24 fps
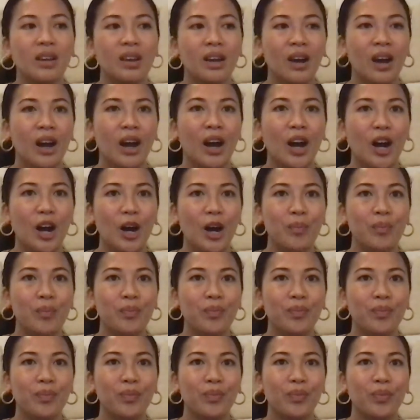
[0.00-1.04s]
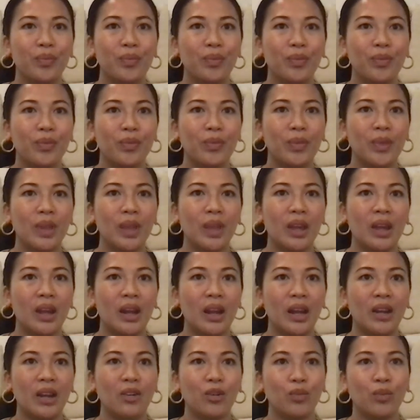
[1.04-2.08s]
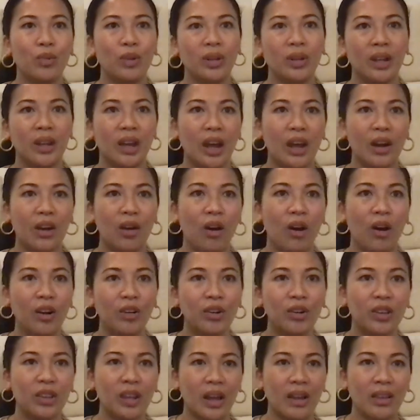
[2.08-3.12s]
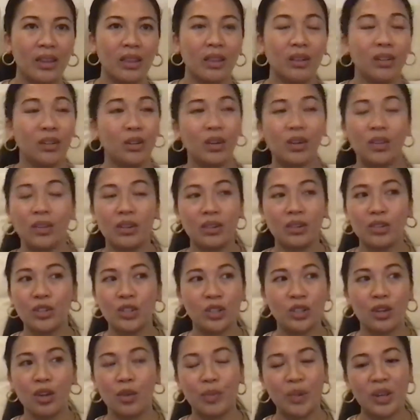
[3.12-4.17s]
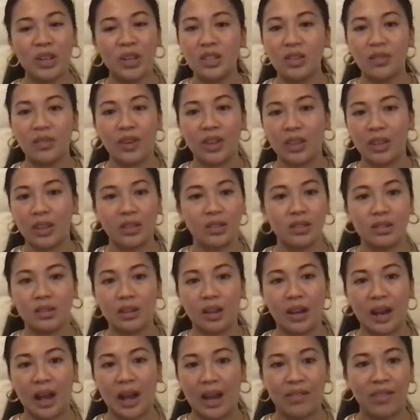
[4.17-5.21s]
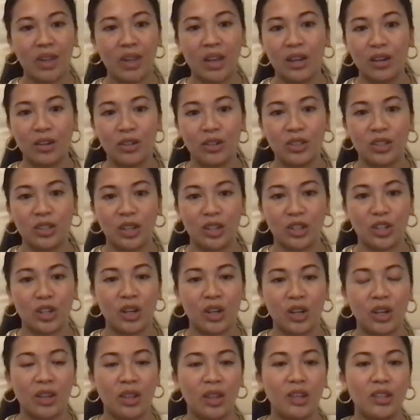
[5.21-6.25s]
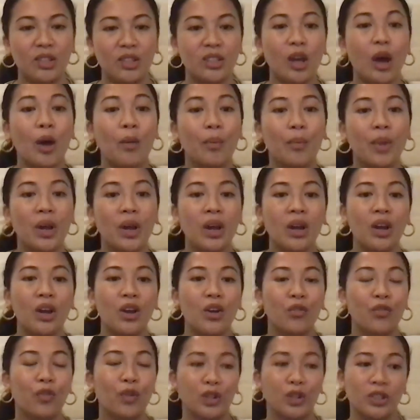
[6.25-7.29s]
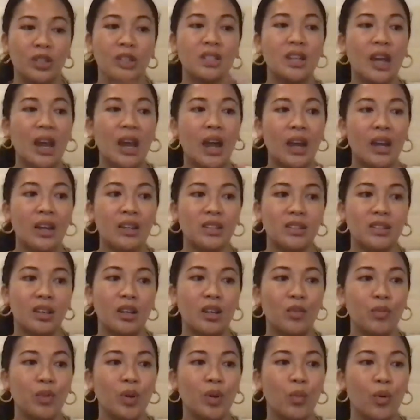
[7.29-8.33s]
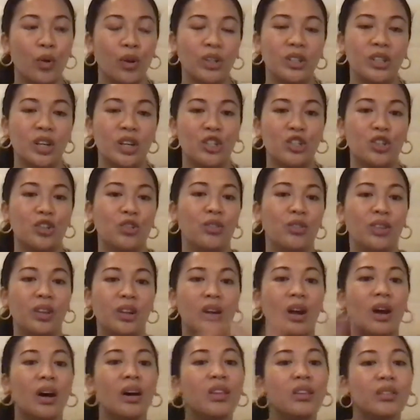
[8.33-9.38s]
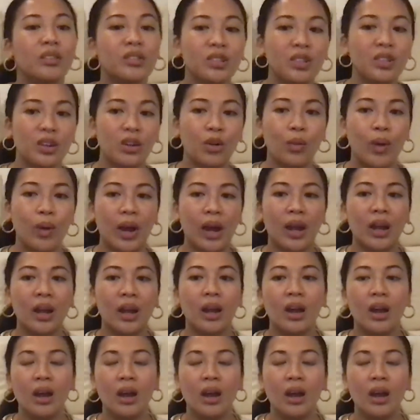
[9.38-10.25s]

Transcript: and really kind of honoring that, there's still a piece of it that's going to have that intersection. And I think some for today is going to be more intentional than others in a way.